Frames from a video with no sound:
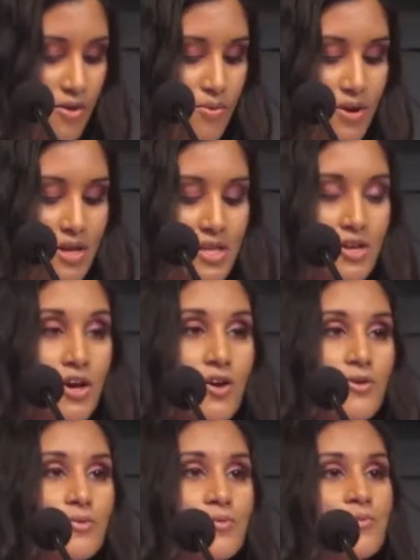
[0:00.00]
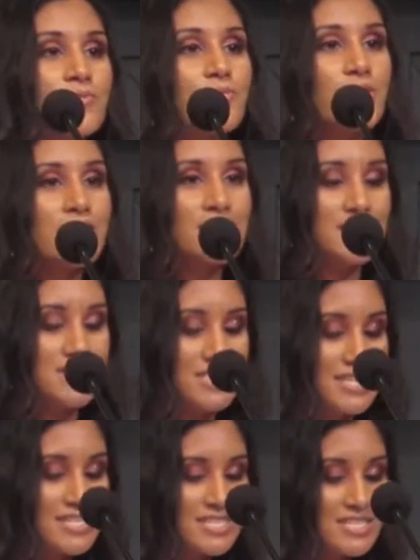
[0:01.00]
Where can you go? Where can you
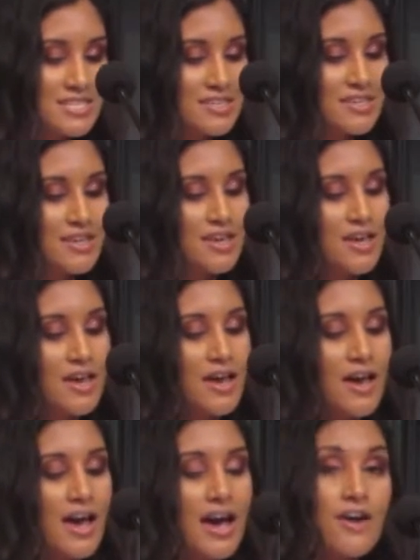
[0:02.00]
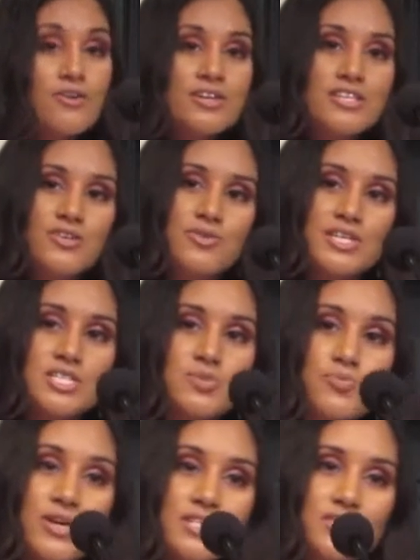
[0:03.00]
sit? How can you
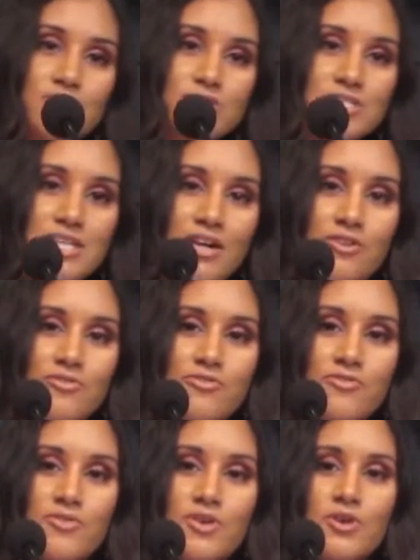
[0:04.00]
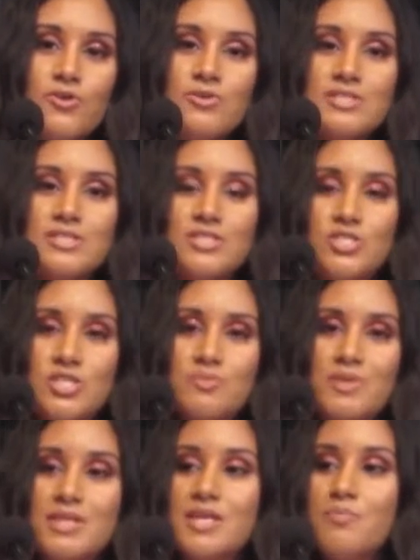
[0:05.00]
express yourself? Who is
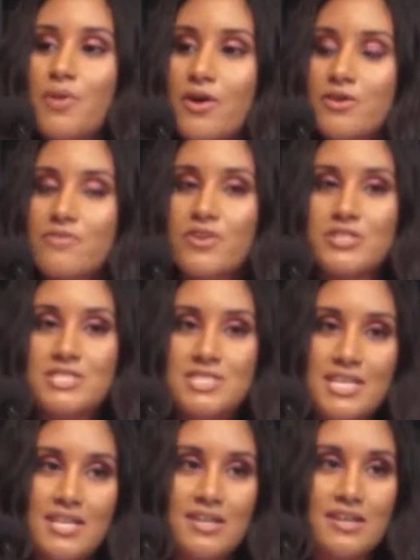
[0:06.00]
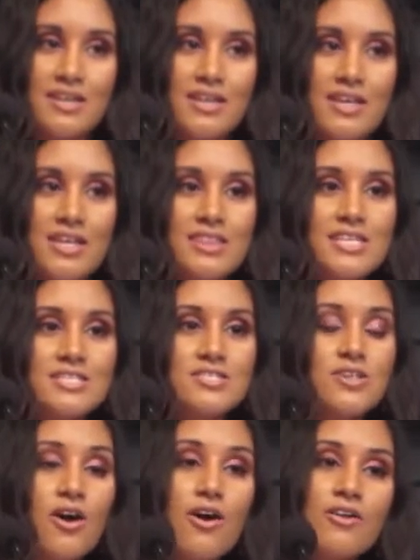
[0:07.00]
legitimately part of our city? This
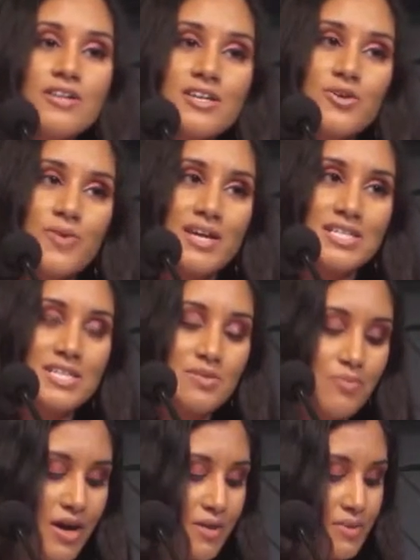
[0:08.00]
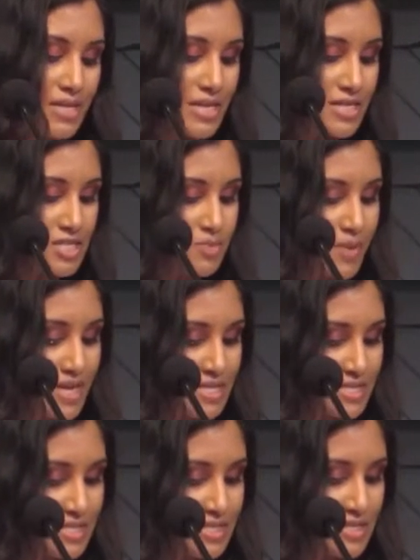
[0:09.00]
is all ingrained in public
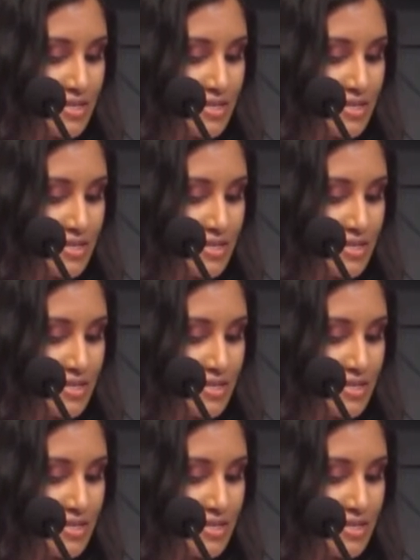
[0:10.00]
space.